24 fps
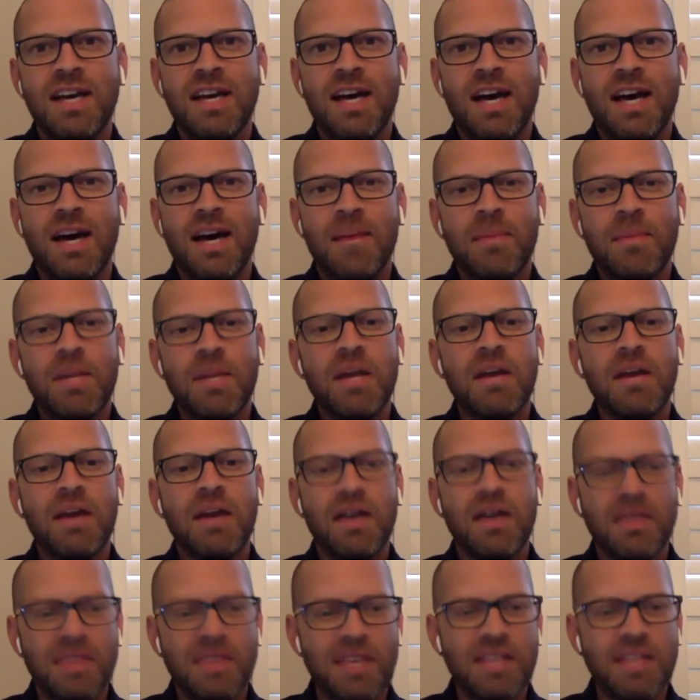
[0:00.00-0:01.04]
But
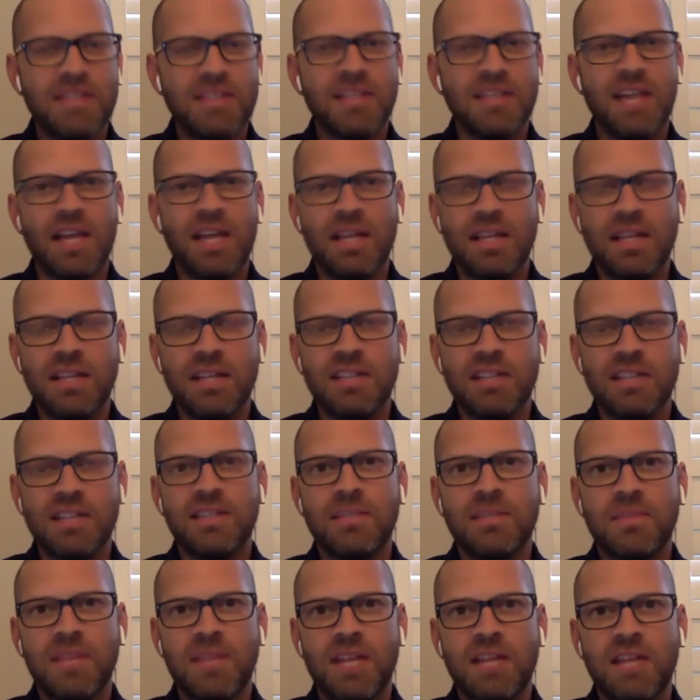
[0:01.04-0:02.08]
I think cycling is
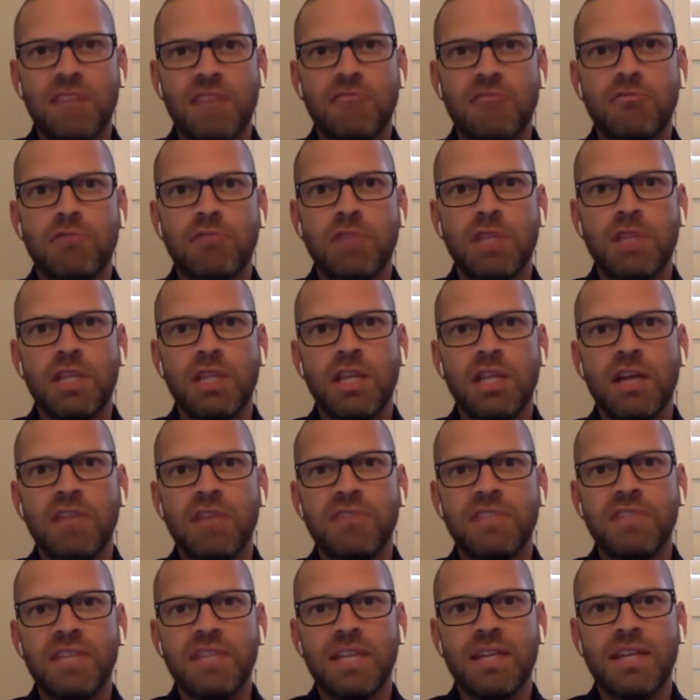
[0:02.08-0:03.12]
something I'd really love
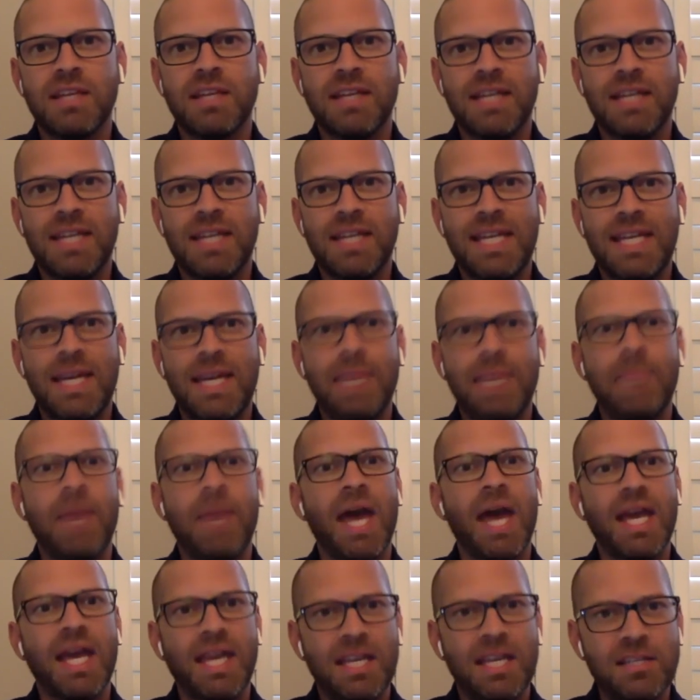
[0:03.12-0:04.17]
to get
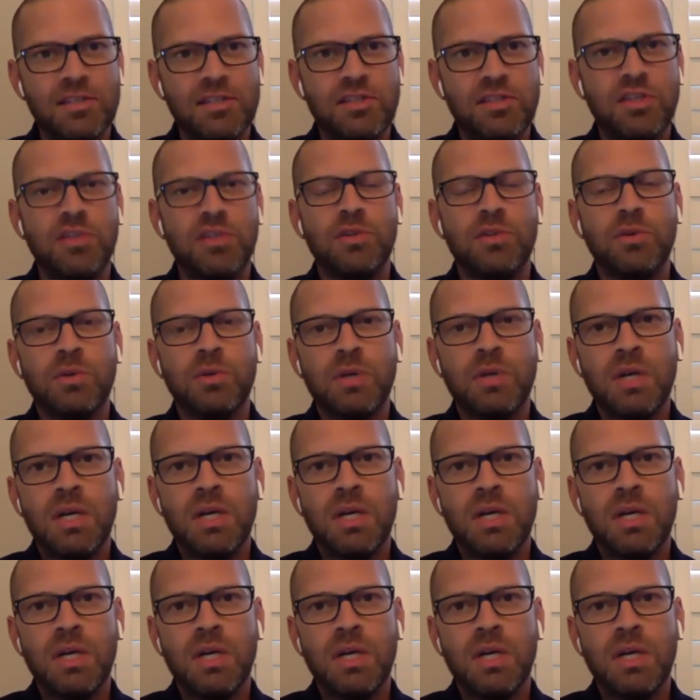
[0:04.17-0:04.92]
back into.